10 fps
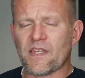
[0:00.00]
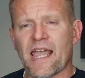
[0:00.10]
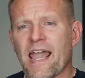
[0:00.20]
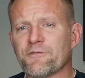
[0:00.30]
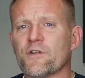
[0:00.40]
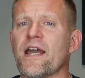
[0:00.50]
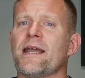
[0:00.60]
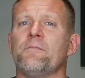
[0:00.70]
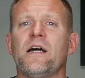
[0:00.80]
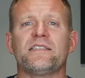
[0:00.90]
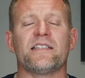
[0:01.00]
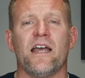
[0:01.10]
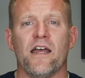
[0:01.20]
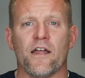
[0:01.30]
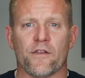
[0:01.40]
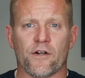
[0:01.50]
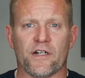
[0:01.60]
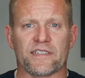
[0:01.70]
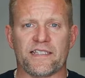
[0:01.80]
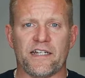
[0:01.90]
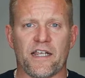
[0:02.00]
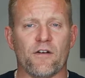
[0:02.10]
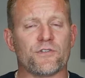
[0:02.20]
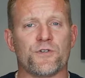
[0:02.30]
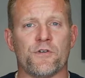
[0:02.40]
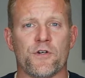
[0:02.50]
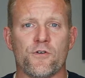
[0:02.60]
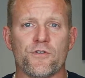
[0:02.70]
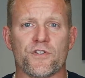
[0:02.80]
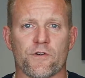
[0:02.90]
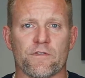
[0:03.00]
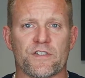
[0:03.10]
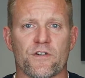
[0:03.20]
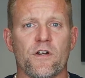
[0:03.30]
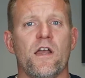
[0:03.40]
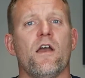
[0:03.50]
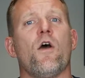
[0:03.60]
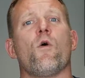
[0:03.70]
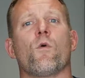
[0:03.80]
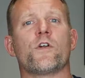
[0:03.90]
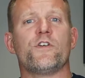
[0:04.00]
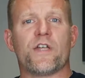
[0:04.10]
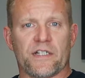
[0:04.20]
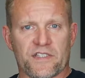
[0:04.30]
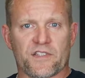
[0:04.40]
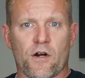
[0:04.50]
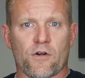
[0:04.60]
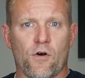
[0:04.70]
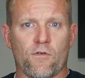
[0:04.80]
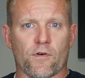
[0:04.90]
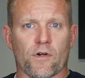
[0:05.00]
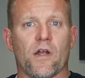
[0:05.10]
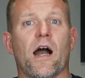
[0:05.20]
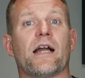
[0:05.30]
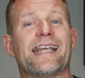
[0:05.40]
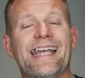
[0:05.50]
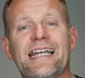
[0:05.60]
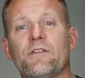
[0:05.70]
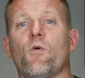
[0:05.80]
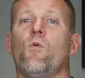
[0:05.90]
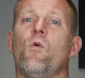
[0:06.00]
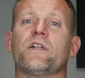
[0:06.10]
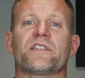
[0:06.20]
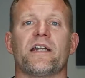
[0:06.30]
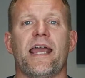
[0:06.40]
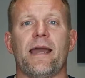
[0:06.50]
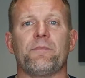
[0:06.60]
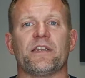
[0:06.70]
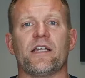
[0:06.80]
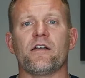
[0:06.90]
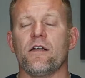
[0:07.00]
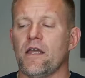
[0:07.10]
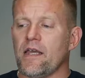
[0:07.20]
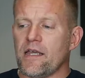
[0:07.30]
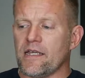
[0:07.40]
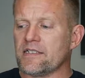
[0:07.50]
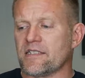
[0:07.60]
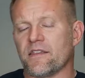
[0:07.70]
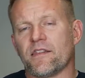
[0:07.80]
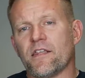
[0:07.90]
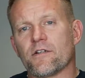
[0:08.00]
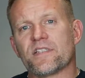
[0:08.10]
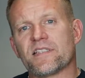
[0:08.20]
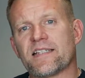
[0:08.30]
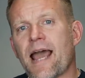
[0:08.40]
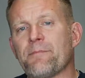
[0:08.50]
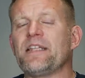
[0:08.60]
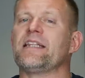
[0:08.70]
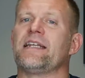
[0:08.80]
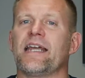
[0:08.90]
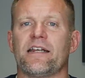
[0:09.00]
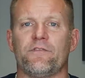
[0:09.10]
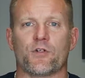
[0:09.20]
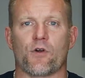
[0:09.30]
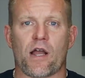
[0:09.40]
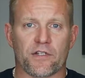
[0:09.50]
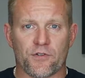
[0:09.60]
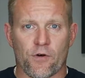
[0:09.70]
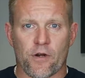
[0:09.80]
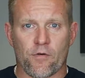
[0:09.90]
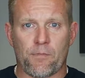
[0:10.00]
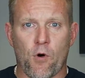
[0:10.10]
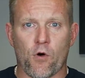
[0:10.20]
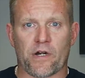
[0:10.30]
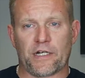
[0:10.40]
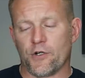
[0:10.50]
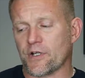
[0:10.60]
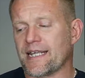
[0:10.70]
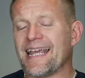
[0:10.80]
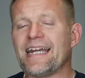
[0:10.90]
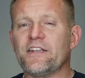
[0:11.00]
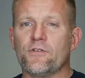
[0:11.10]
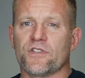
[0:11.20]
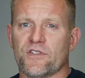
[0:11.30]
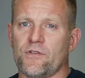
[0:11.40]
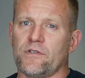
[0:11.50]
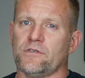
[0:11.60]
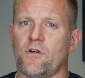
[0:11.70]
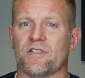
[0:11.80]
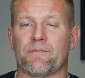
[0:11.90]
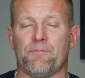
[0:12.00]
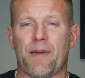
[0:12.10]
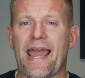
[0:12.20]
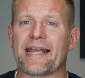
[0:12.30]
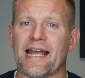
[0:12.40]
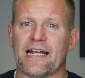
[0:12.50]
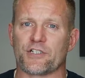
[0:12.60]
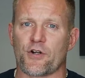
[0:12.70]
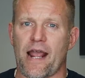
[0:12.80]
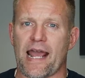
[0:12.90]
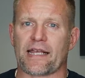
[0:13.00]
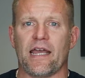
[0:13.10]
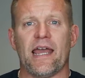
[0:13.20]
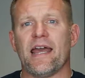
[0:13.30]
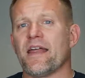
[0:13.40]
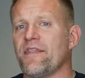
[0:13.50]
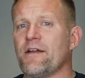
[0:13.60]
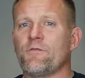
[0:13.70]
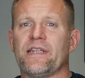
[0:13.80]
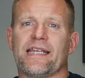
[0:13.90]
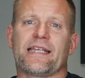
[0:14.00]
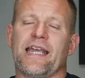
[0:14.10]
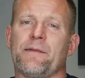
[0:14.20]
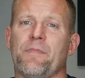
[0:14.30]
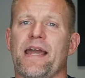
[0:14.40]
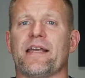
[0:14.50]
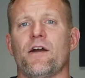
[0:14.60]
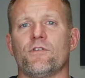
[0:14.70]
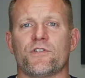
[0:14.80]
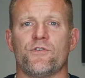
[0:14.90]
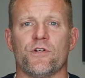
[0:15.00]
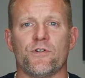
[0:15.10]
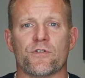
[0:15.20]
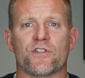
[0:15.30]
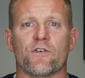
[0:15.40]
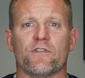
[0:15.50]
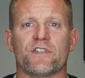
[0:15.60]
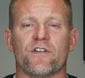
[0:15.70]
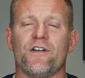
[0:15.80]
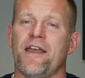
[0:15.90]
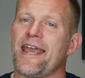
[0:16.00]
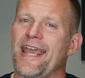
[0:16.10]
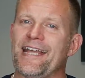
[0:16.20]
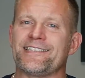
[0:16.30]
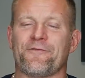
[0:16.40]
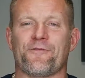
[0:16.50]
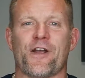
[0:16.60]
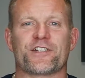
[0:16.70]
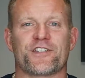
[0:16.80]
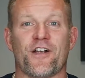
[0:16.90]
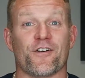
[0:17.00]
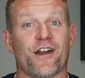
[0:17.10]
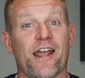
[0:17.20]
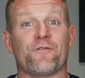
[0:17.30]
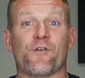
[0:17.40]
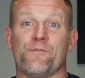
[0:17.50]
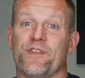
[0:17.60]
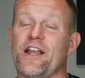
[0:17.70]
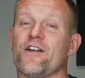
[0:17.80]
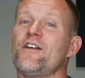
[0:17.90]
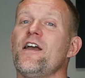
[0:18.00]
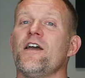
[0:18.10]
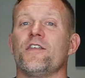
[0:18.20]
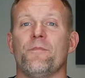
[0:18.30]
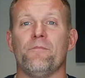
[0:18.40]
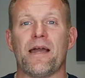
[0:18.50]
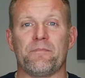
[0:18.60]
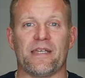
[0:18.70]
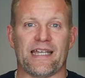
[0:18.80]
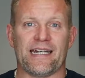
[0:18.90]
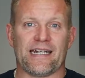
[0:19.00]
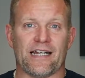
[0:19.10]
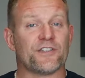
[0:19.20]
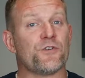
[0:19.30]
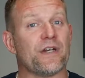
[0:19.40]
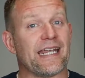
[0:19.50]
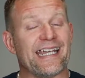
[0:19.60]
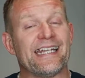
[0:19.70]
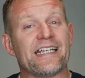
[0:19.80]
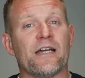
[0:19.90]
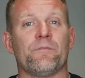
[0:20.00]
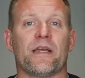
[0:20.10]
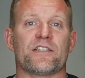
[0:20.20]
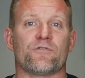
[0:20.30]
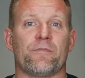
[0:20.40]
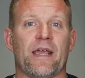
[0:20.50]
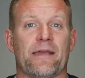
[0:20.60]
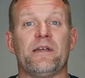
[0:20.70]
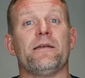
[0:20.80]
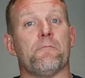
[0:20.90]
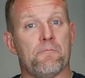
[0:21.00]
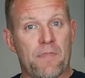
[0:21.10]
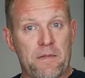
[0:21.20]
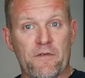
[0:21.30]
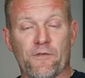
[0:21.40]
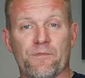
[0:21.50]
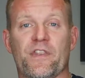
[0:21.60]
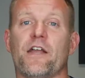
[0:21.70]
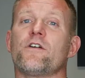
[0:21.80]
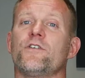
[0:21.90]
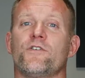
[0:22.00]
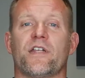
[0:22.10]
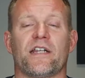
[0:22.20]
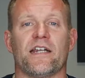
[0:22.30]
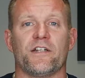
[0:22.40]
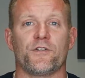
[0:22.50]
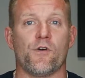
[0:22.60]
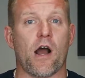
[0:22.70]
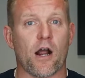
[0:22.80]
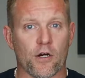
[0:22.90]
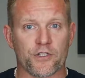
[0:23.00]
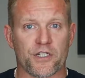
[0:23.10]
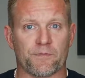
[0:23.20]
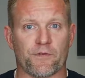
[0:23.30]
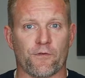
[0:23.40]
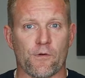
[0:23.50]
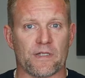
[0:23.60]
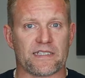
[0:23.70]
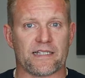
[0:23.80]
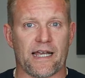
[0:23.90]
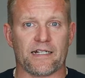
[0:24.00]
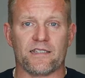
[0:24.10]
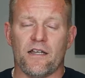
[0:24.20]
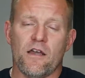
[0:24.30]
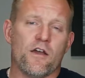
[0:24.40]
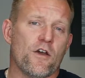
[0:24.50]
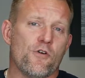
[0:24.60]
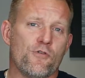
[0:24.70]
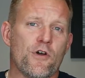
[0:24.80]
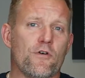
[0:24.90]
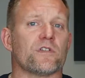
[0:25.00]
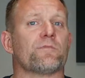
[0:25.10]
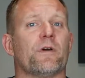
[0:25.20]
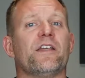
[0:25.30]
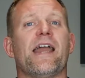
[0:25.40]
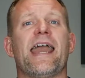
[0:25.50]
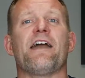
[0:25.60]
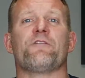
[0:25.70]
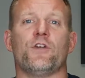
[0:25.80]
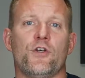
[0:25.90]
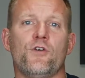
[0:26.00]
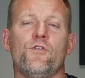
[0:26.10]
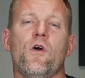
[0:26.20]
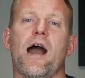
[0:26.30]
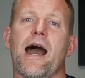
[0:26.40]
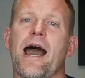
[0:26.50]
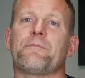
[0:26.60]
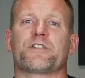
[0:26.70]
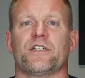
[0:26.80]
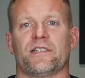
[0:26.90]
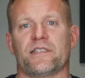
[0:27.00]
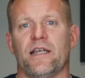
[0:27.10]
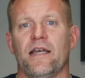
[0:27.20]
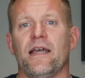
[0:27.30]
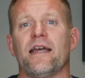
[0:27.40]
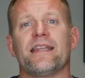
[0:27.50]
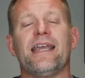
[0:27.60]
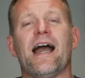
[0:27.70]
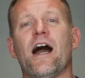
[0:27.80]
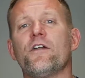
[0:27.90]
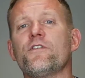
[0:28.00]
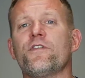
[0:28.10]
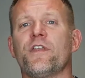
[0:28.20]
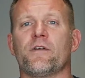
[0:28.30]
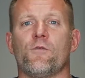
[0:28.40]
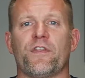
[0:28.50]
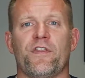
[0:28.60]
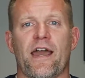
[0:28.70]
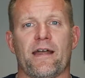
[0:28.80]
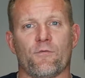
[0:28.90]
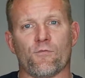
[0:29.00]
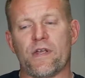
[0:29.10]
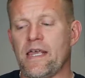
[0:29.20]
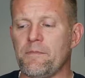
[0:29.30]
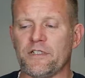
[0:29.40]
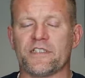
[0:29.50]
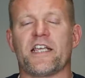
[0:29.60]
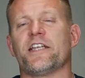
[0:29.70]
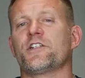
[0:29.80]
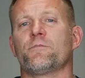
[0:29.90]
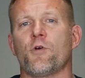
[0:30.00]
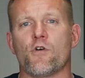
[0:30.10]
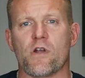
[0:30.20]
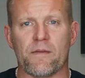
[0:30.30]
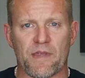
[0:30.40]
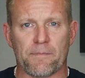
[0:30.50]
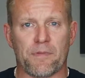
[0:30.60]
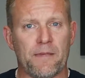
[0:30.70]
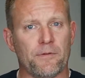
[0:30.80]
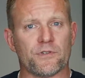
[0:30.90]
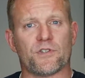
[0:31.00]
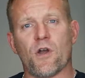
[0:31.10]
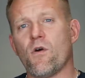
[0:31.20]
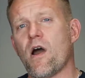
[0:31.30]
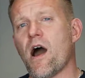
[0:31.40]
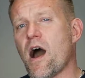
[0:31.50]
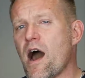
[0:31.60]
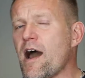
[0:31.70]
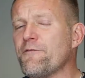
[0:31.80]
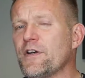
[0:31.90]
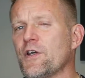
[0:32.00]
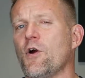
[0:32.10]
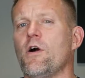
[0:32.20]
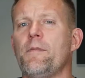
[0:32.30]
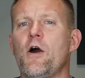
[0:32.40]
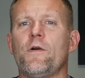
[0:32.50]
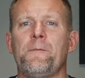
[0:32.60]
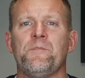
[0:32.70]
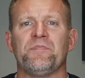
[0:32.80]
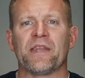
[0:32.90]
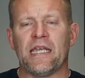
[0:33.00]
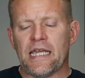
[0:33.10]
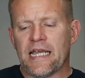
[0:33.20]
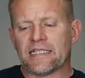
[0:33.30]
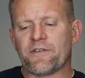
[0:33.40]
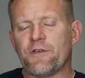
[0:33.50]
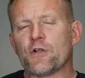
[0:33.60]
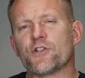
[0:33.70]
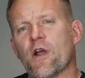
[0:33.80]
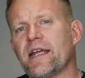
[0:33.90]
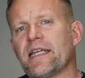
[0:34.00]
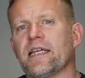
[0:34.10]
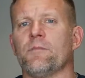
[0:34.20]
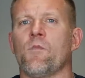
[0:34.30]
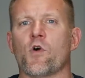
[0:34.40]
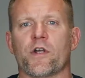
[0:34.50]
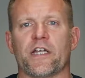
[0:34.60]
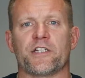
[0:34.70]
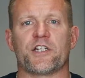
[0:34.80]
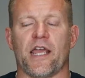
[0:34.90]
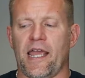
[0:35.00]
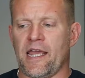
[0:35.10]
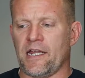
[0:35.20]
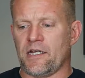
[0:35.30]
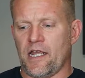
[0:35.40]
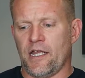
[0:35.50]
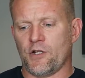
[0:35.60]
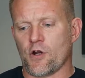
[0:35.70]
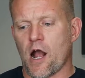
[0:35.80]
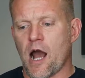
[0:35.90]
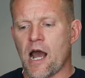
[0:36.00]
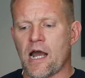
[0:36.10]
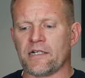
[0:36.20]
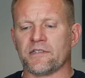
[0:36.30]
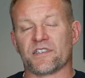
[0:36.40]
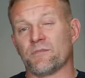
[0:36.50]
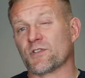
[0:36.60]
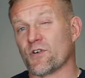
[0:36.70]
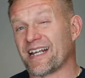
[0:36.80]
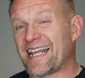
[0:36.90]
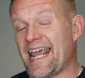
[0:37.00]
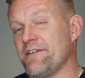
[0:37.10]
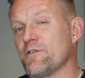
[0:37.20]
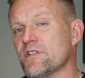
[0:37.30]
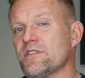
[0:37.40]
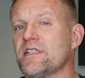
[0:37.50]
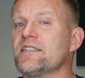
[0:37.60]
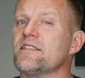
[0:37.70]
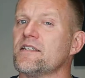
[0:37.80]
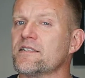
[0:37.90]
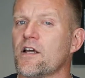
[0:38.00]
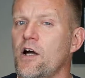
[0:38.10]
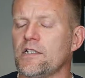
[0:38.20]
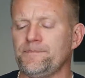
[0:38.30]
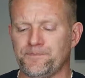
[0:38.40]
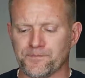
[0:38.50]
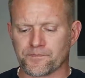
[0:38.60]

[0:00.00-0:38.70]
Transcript: After 9 months, they're going to send you out to a new servicer where you can start over. Again, what's going to happen there is they're stopping the negative and derogatory reporting. You're getting those student loans back on track. Then when they kick back out to a new servicer, it's a fresh start. And from there, you might be getting onto an income-based repayment. Maybe from there, you can get into a hardship deferment status. Who knows? But you have new options. The other thing with that rehabilitation program that people don't often know about is if you're trying to get a mortgage and you're on some sort of cavers list, it's called,